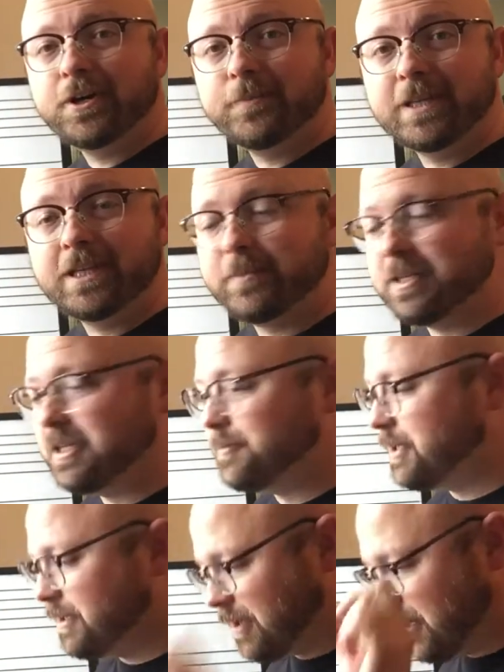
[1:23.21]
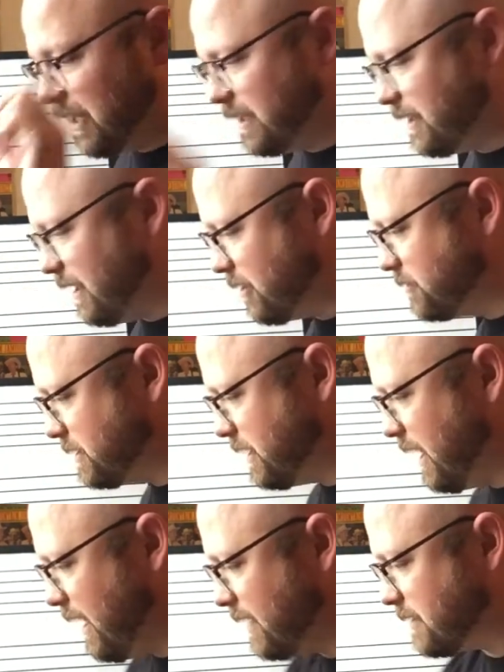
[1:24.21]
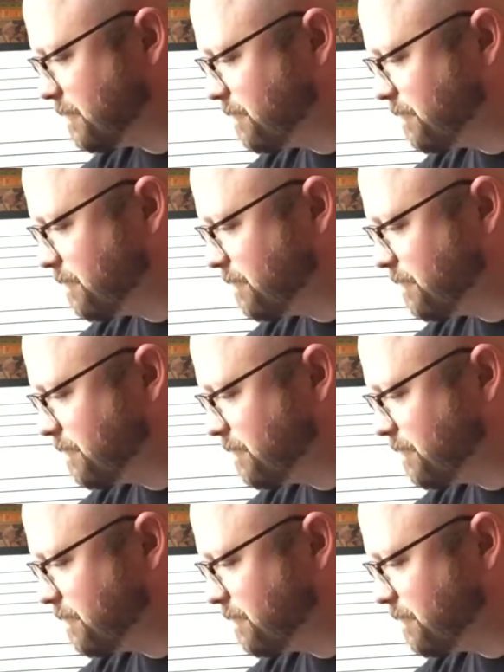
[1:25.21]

mi. All right, that goes in the hat.